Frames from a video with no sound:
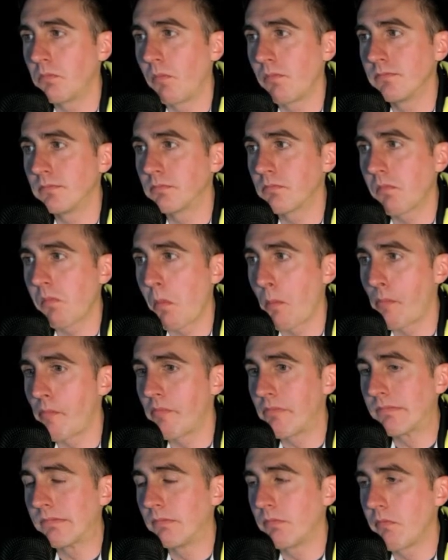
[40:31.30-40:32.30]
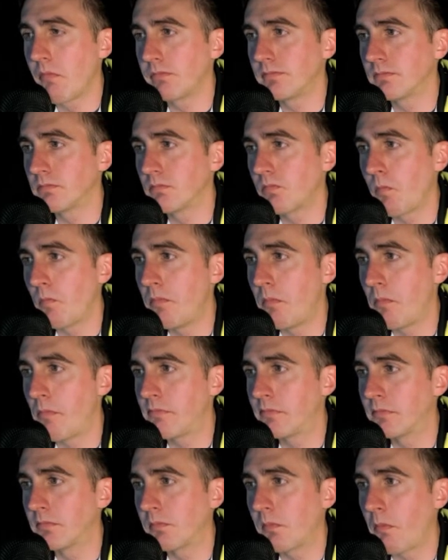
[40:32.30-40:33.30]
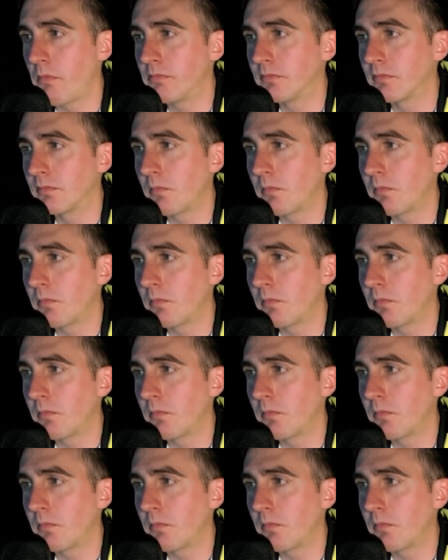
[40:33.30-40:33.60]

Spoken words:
Finally, if you need to, you can get that ear to